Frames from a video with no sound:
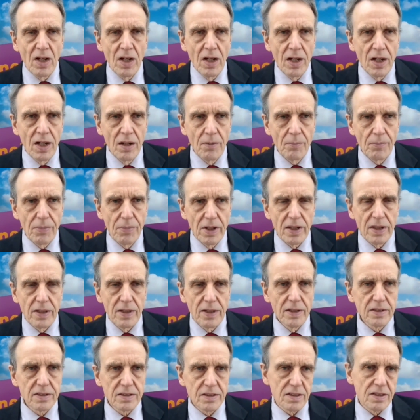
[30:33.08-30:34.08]
um, but
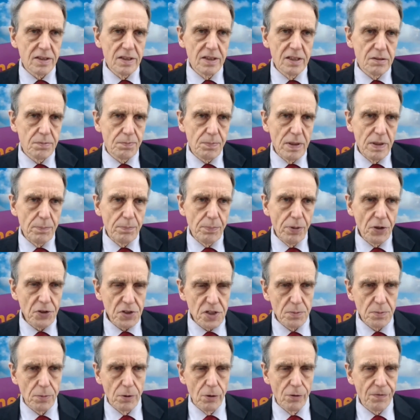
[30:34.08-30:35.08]
it's it's been
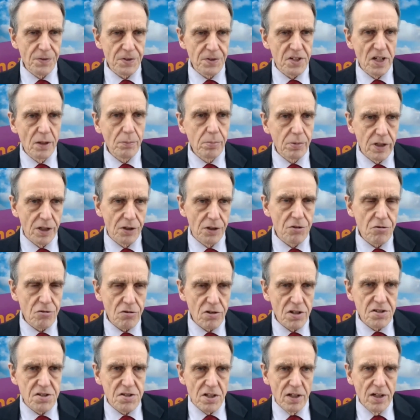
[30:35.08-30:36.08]
possible for some
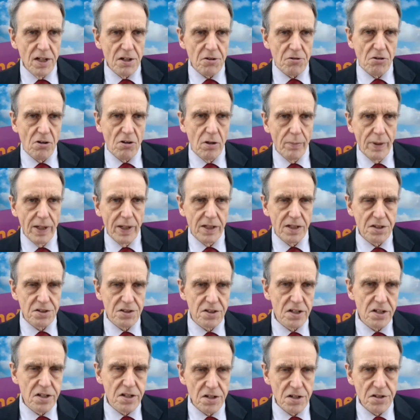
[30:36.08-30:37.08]
countries to literally make
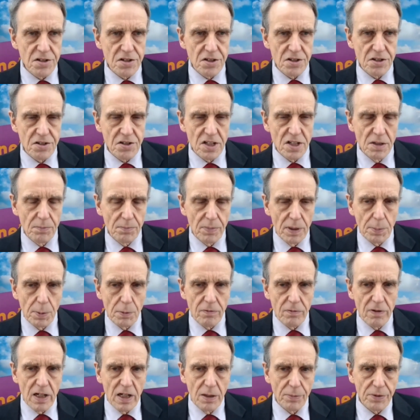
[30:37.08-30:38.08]
decisions and turn people
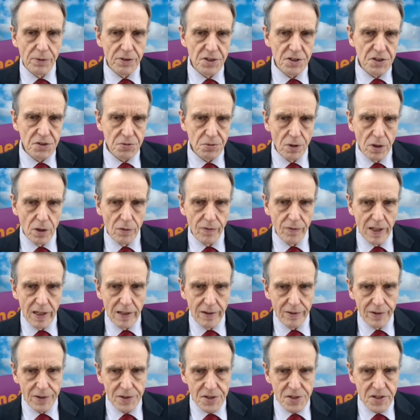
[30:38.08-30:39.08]
around within 12
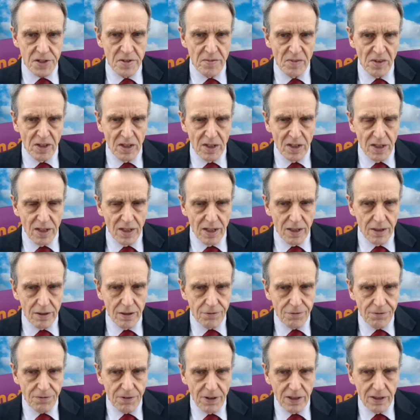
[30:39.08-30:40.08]
hours
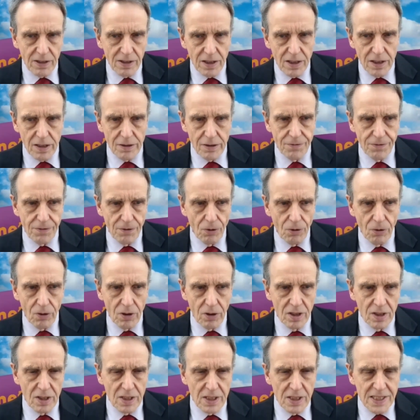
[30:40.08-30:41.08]
and frankly
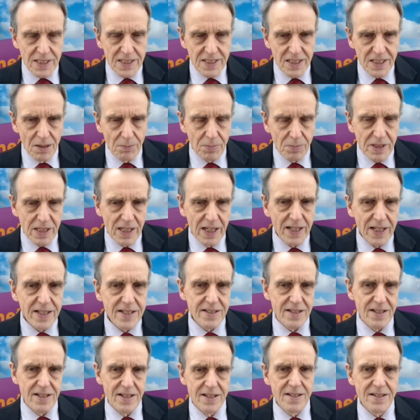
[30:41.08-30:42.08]
for some
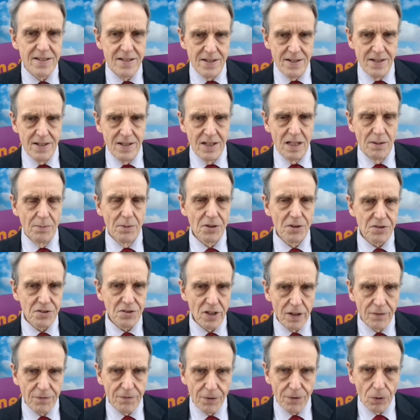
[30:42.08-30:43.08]
cases I'm not
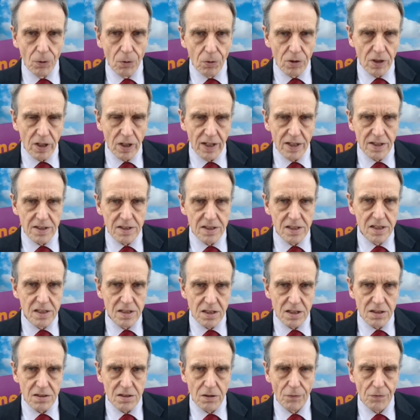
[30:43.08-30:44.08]
saying for all cases,
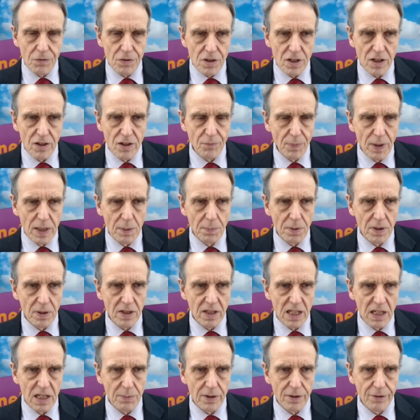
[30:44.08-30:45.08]
because obviously, if people are
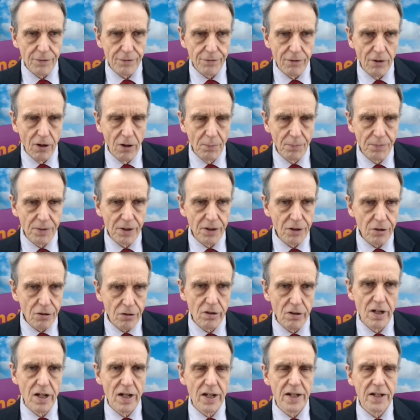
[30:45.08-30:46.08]
coming from
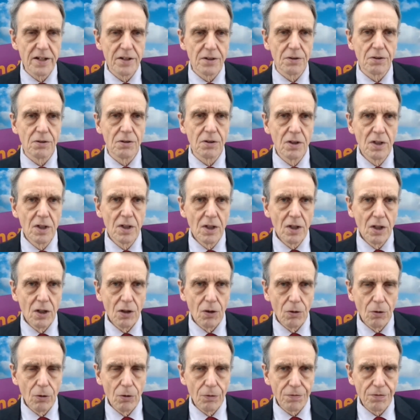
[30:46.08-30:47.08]
Ukraine or
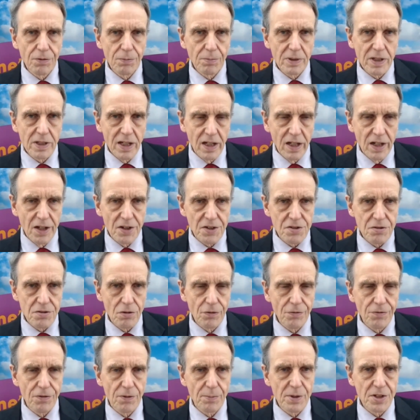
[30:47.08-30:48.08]
or from Gaza
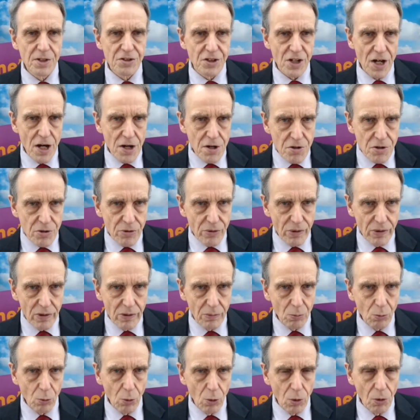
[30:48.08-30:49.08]
or from a
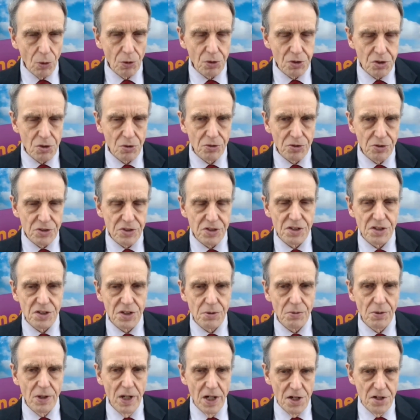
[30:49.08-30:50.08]
genuine war torn
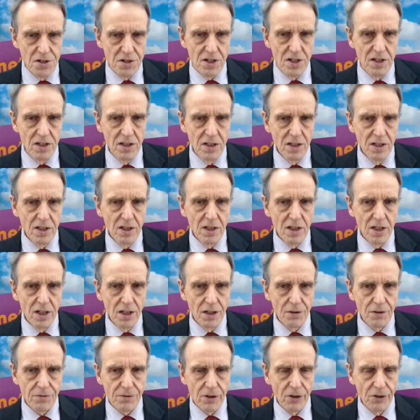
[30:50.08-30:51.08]
situation
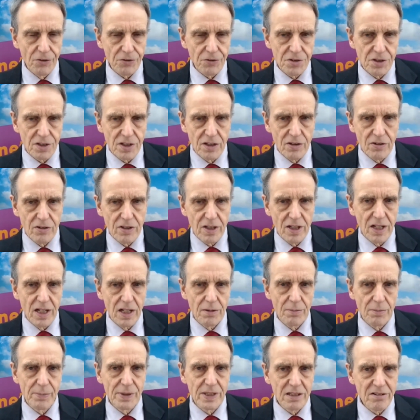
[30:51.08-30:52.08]
and have got to the UK,
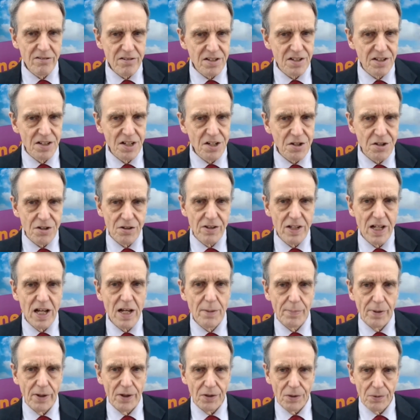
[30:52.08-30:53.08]
I mean, there is an issue
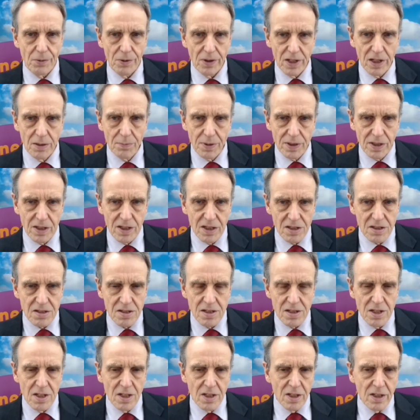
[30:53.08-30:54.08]
there, by the way,
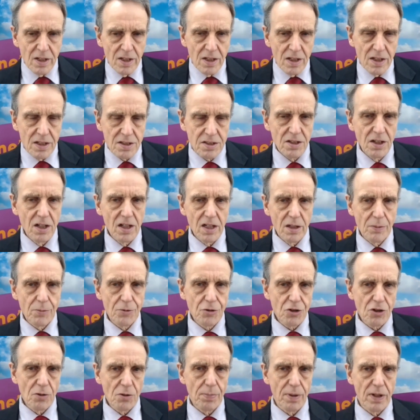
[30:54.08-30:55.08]
because asylum
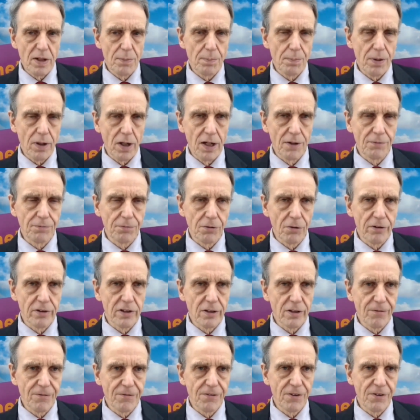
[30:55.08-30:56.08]
should be applied for in
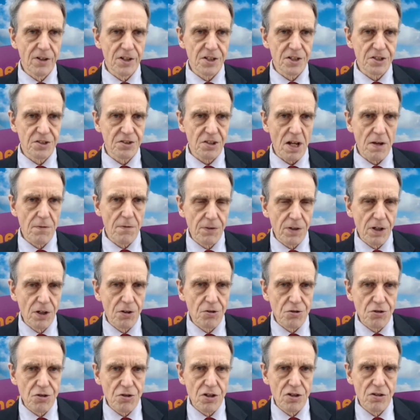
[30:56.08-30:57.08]
the first safe
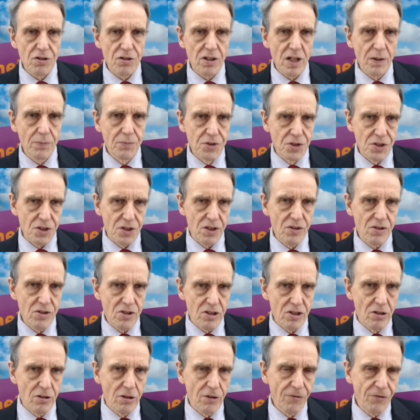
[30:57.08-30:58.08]
country you come to.
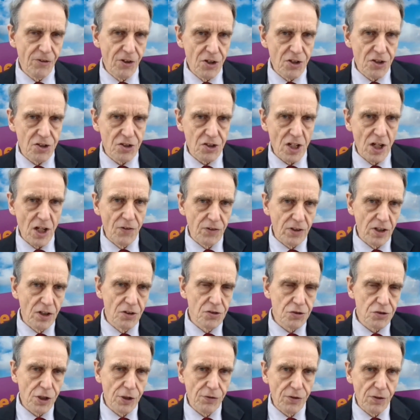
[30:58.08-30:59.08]
So the first safe
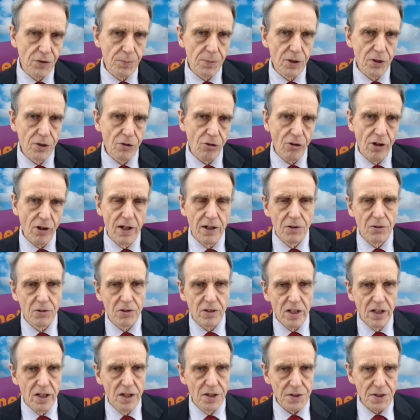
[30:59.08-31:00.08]
country from Ukraine or
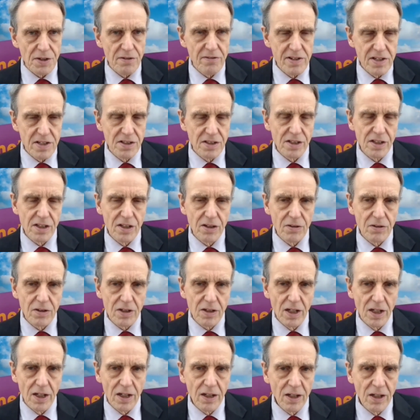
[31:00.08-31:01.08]
Gaza isn't the
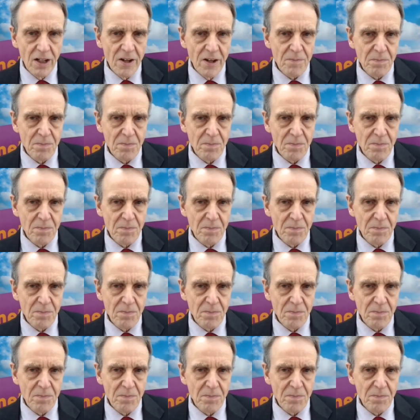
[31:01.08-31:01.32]
UK,